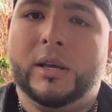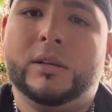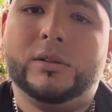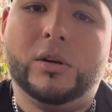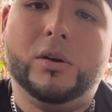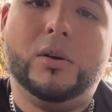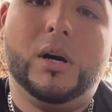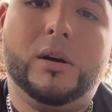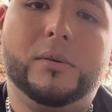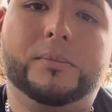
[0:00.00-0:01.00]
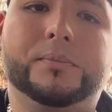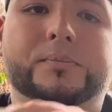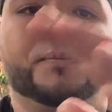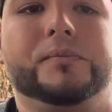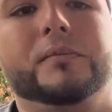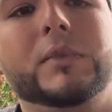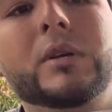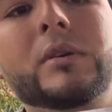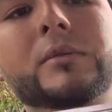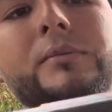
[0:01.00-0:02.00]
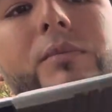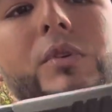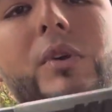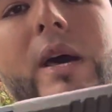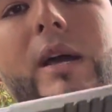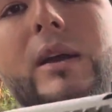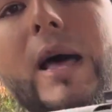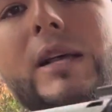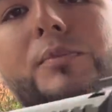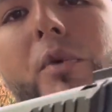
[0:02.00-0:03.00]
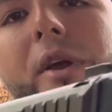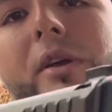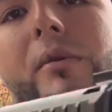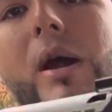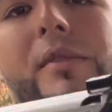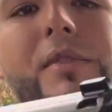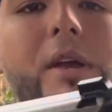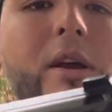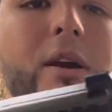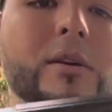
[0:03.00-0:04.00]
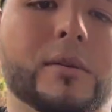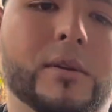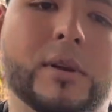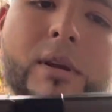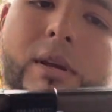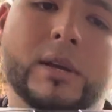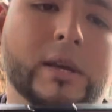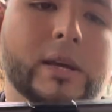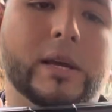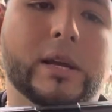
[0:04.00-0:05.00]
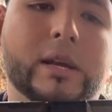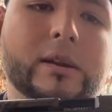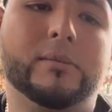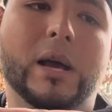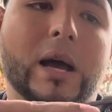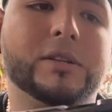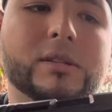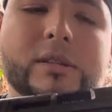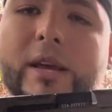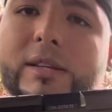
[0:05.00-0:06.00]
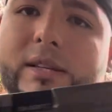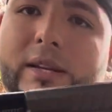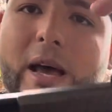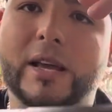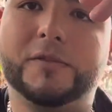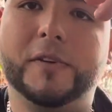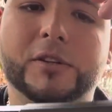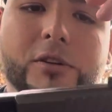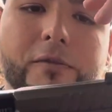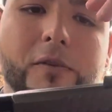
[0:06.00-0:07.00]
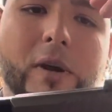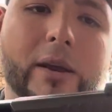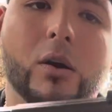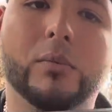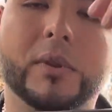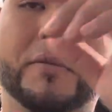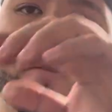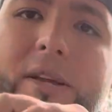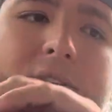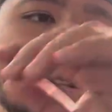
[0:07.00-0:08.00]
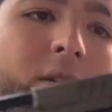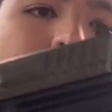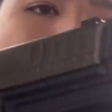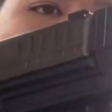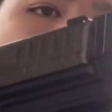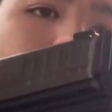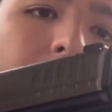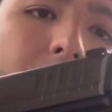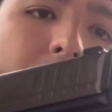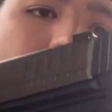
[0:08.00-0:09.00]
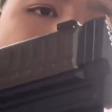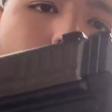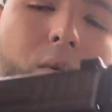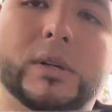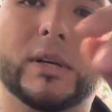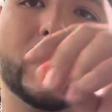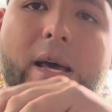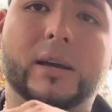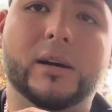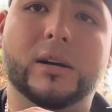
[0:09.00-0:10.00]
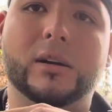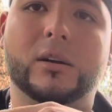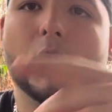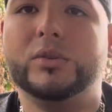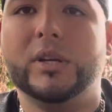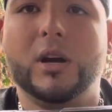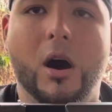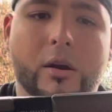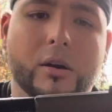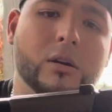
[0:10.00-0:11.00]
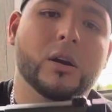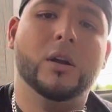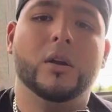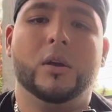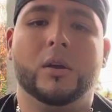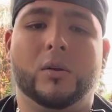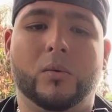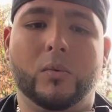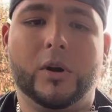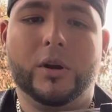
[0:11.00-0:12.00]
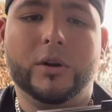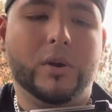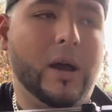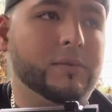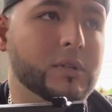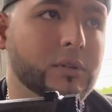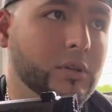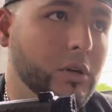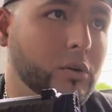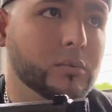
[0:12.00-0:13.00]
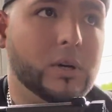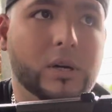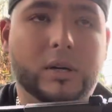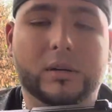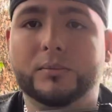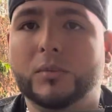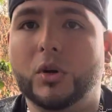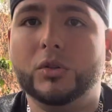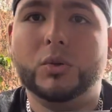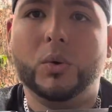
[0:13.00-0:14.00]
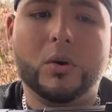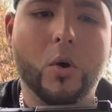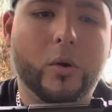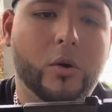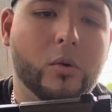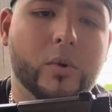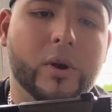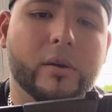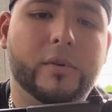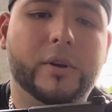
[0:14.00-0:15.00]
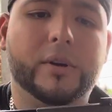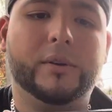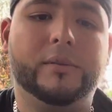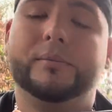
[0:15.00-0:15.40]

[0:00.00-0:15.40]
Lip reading: So you got a glass breaker right there, and I just think it's a nice feature for like home defense. If you get to a close encounter where you have to, you know, go to a corner or whatever, and